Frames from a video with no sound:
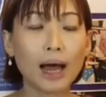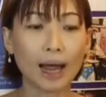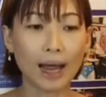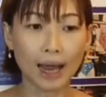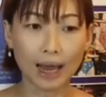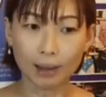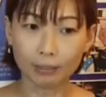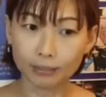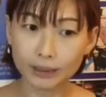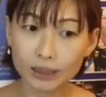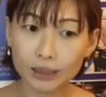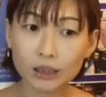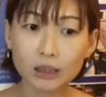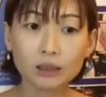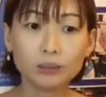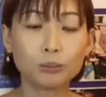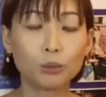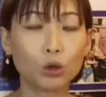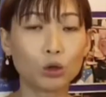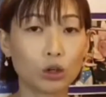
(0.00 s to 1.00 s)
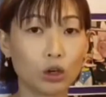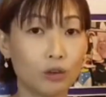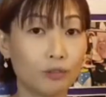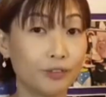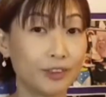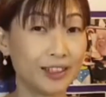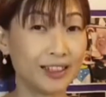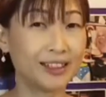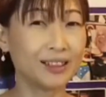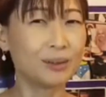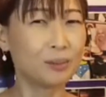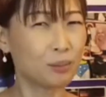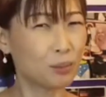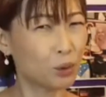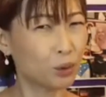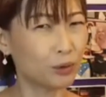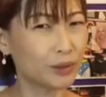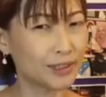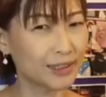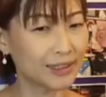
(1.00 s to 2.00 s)
happier, more confident,
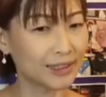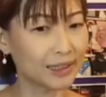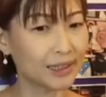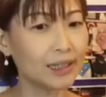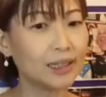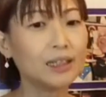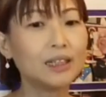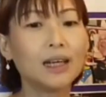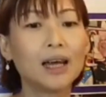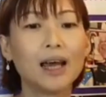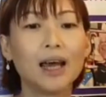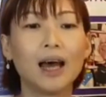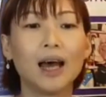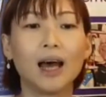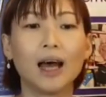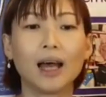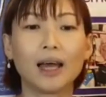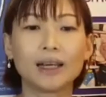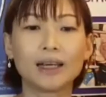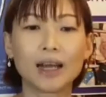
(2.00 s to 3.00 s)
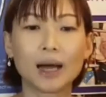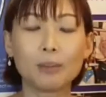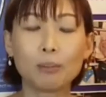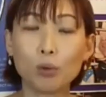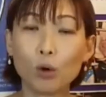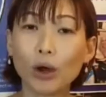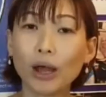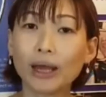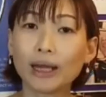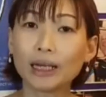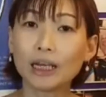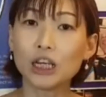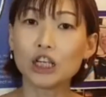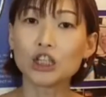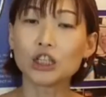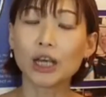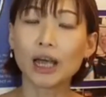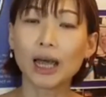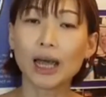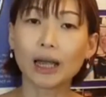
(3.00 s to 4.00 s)
more resilient, and are more
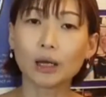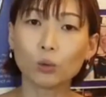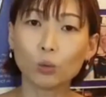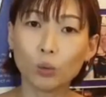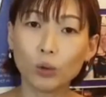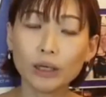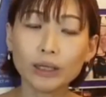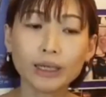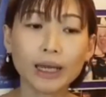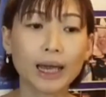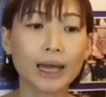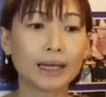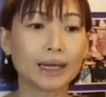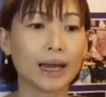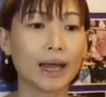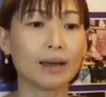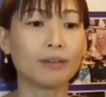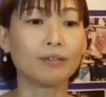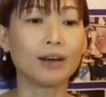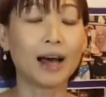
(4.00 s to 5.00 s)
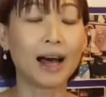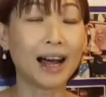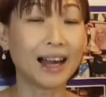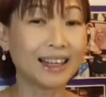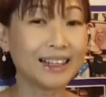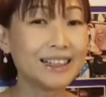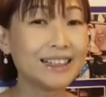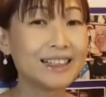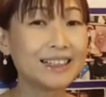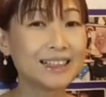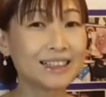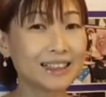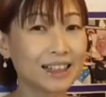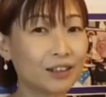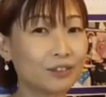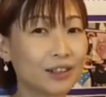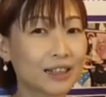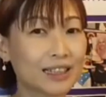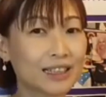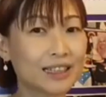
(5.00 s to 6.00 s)
engaged at work and have higher
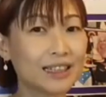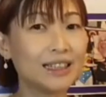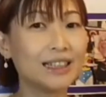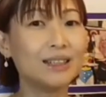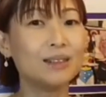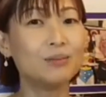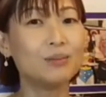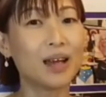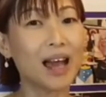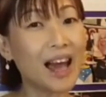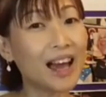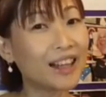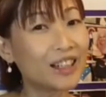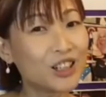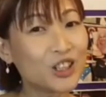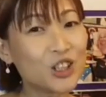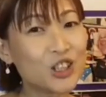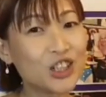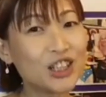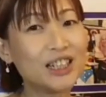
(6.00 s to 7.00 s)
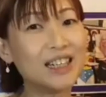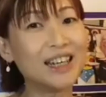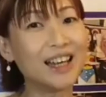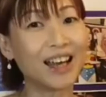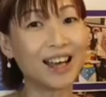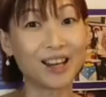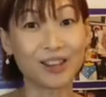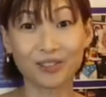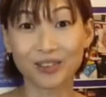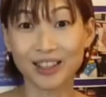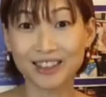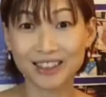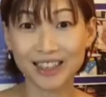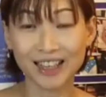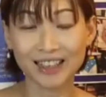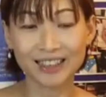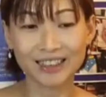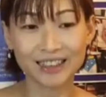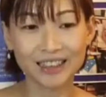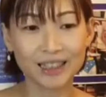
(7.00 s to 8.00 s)
self-esteem, energy, and
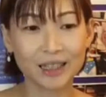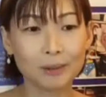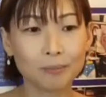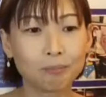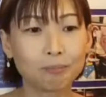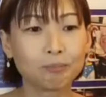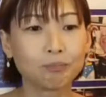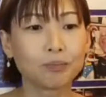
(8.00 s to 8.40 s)
vitality.